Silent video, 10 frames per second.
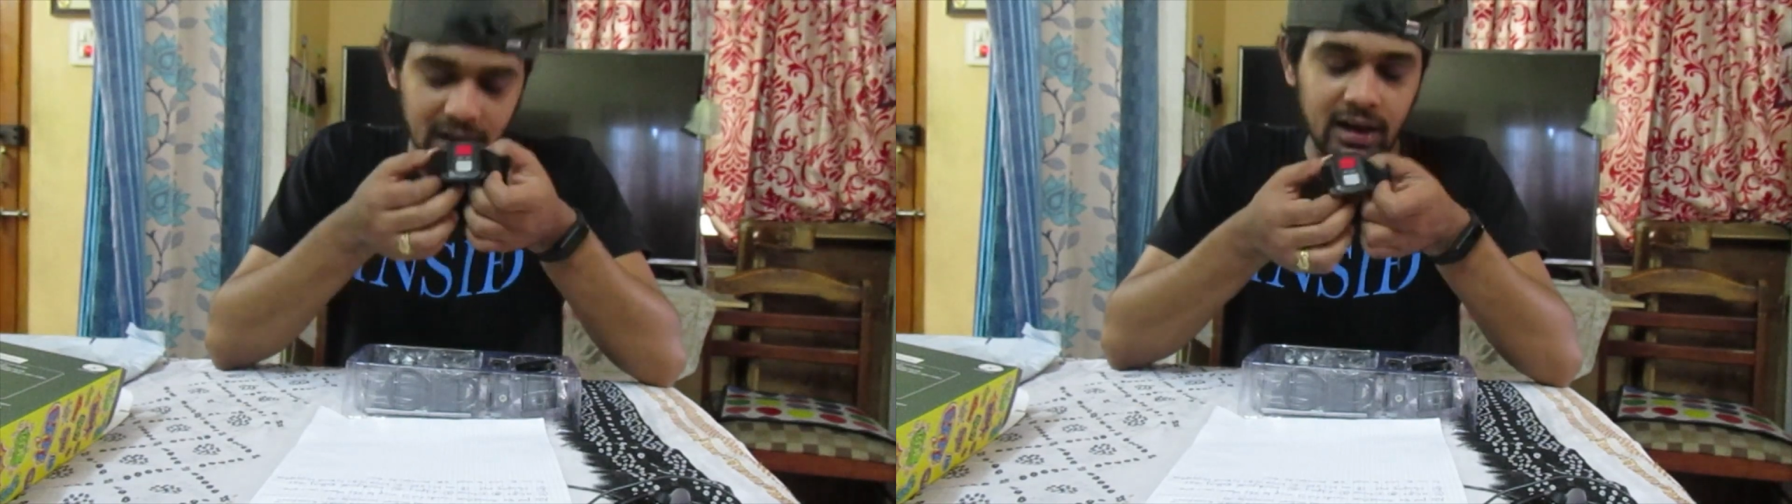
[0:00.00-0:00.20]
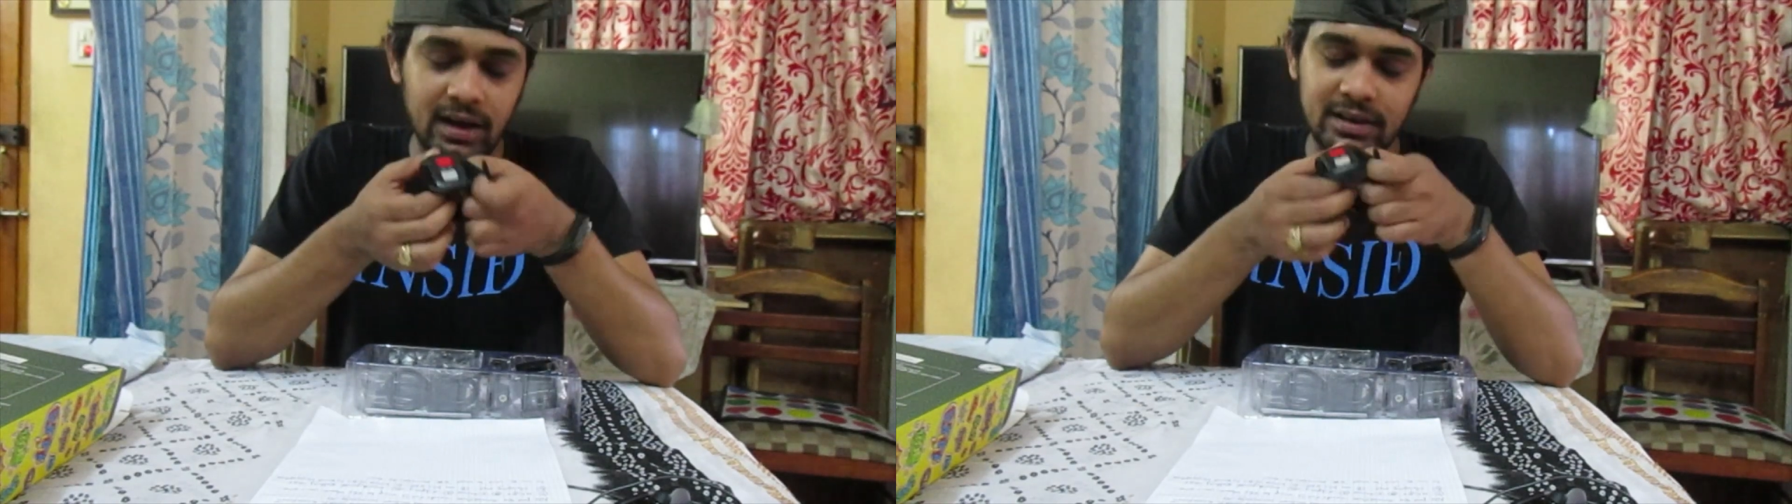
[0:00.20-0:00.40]

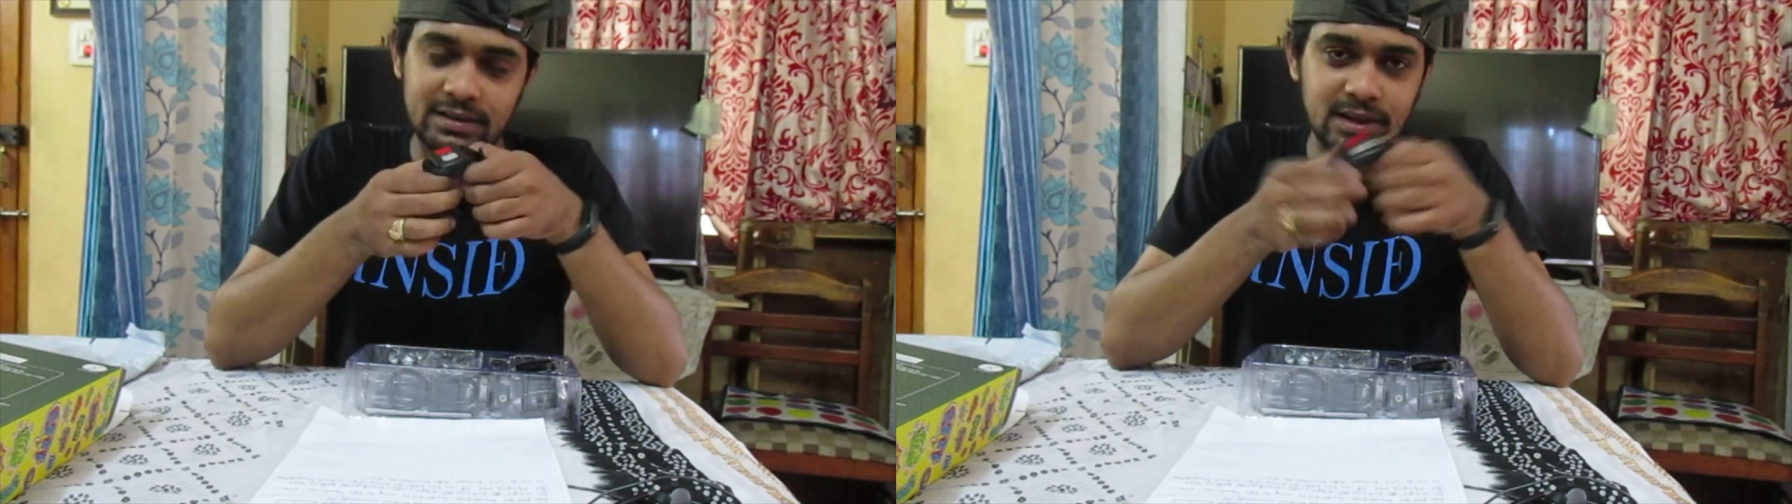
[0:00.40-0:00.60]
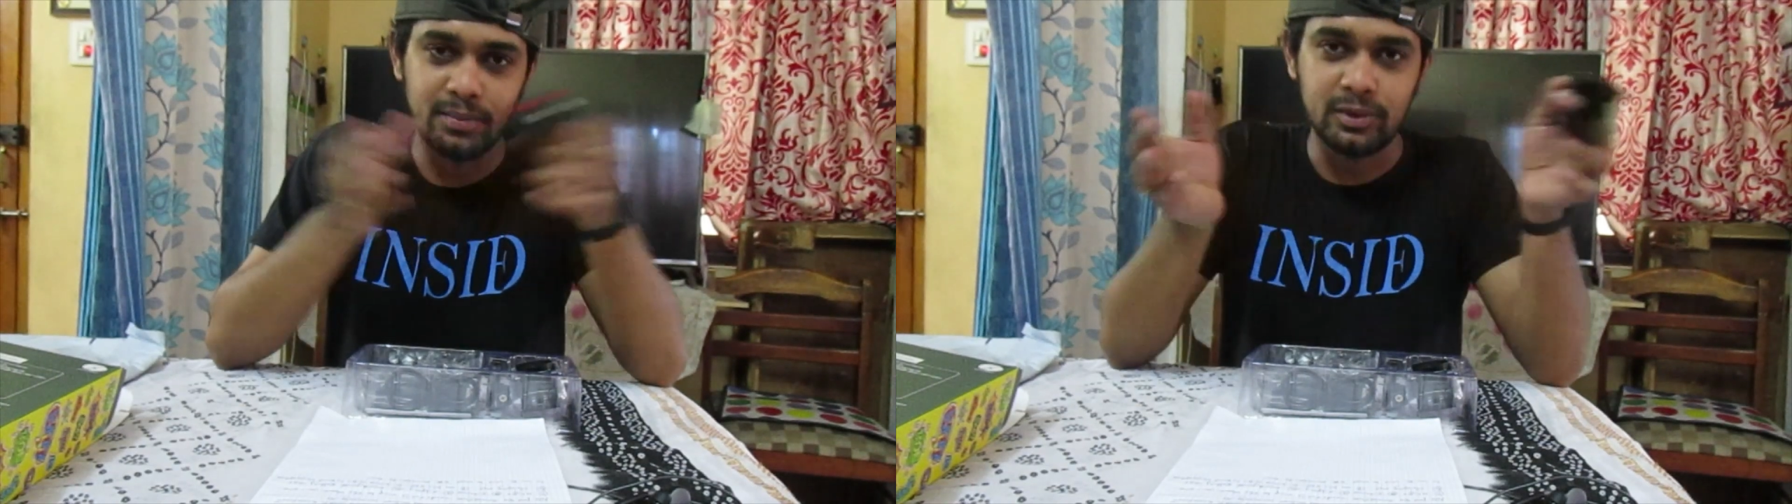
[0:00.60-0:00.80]
I
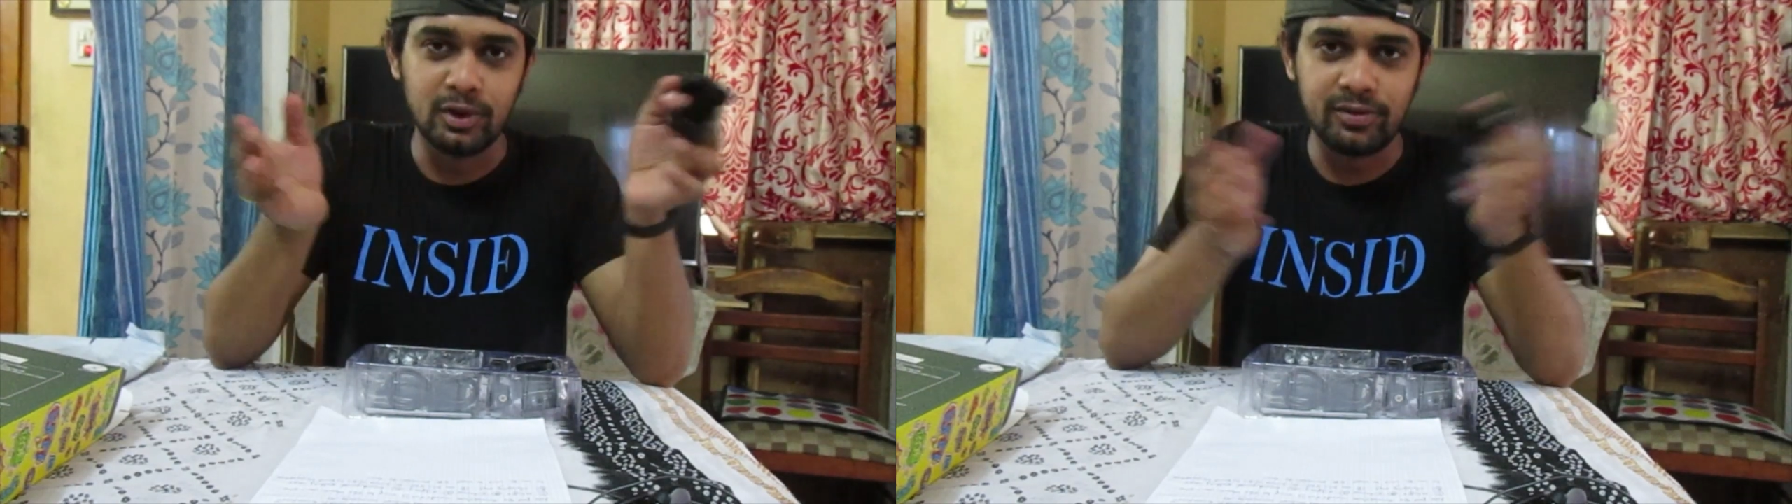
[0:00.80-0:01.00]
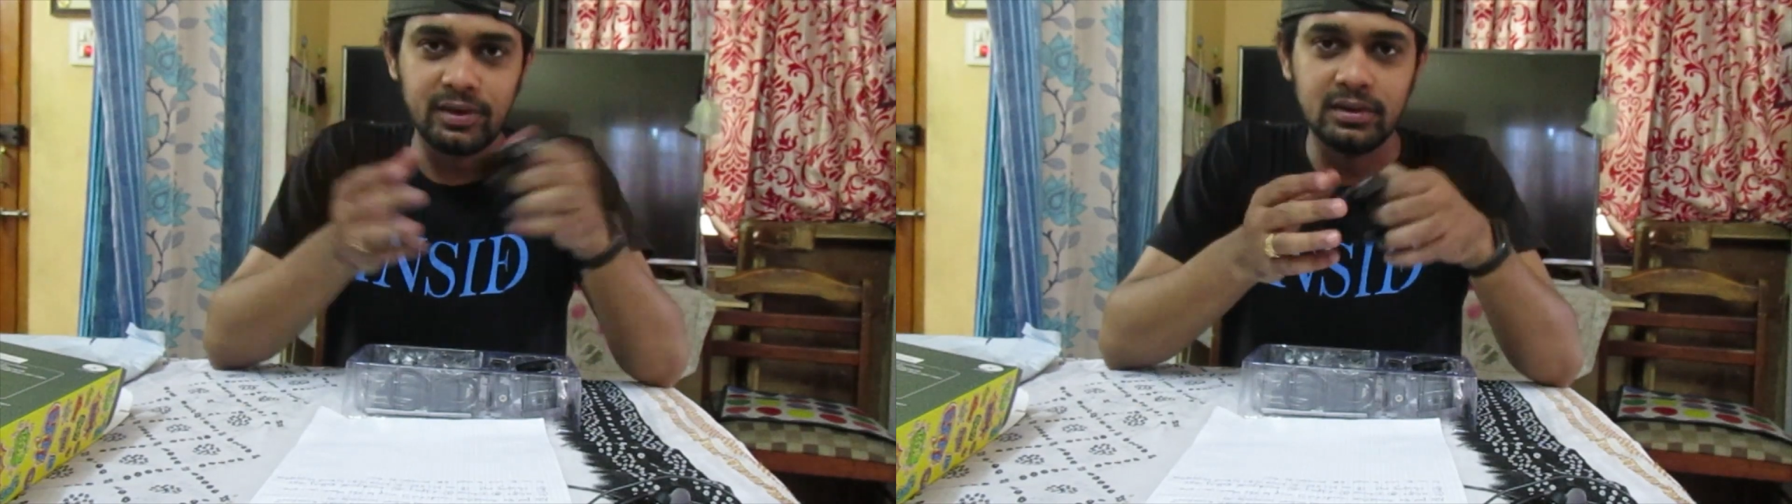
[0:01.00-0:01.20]
jumped
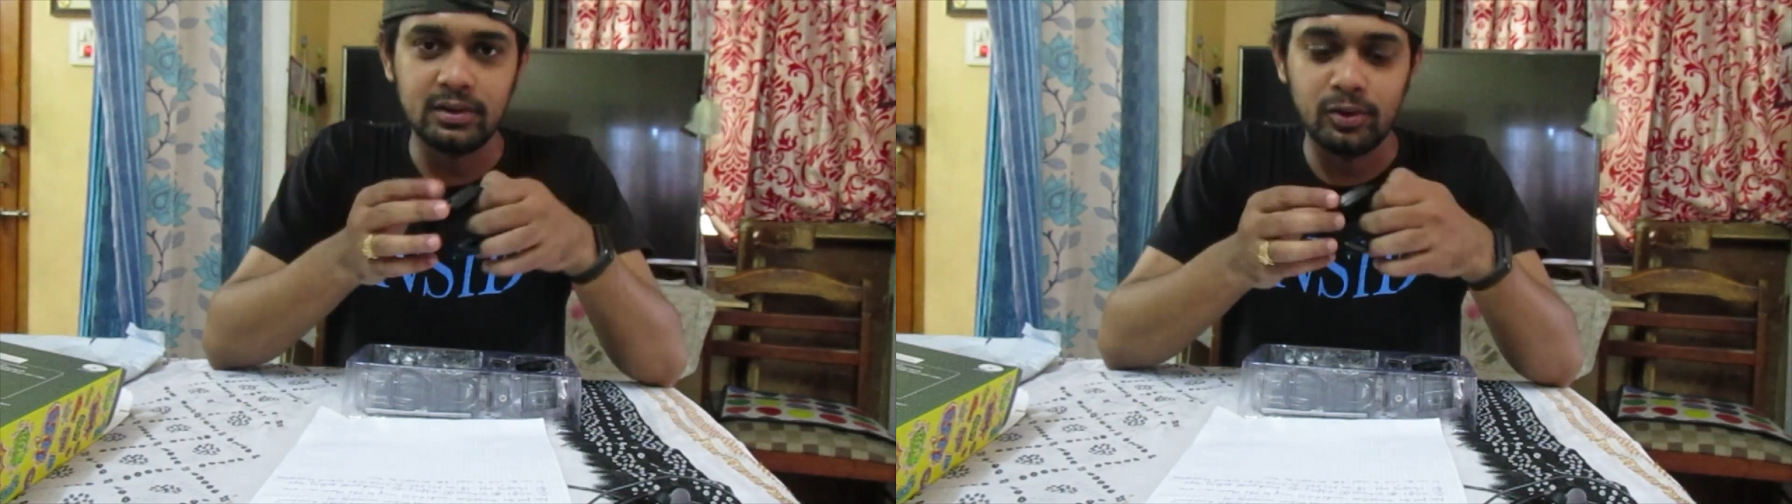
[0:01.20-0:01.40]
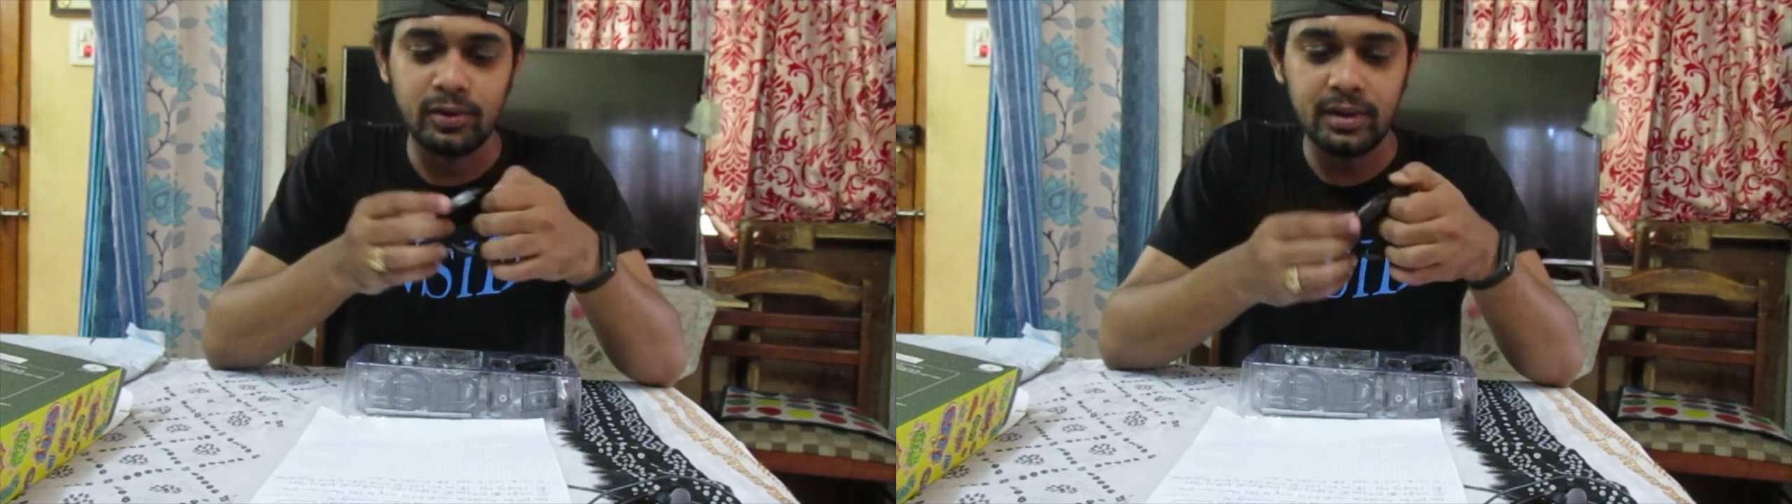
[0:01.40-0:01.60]
off in
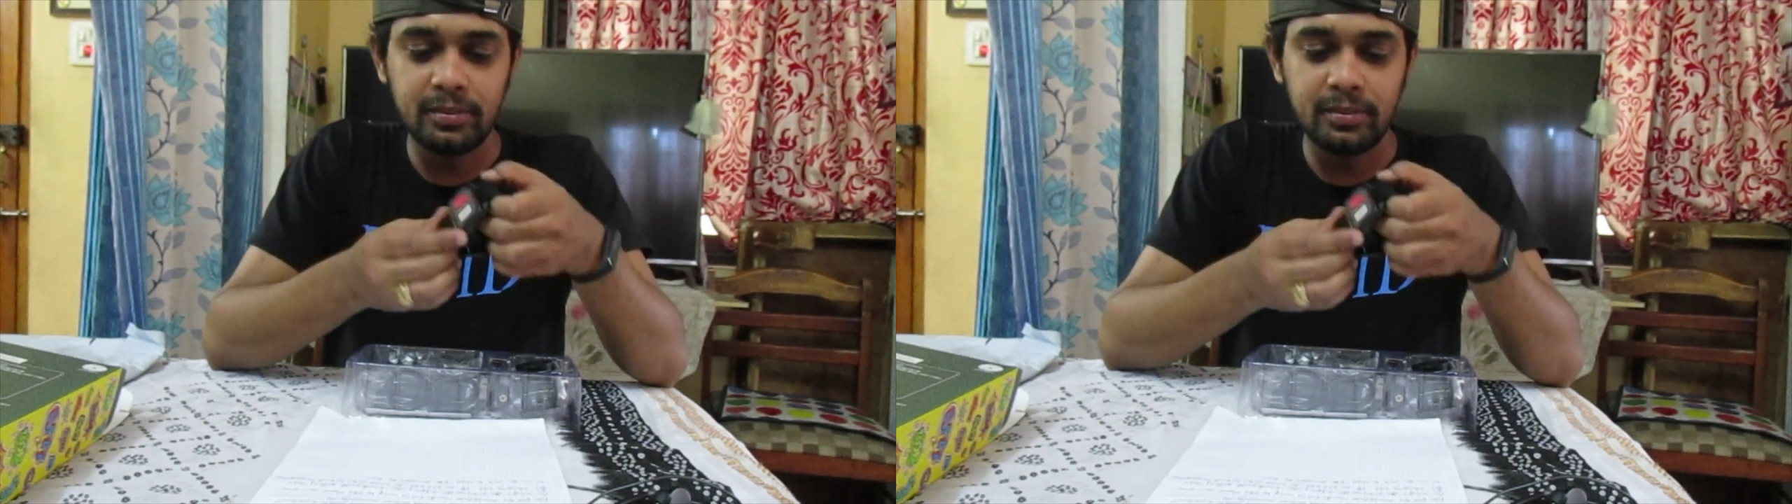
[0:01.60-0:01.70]
nowhere,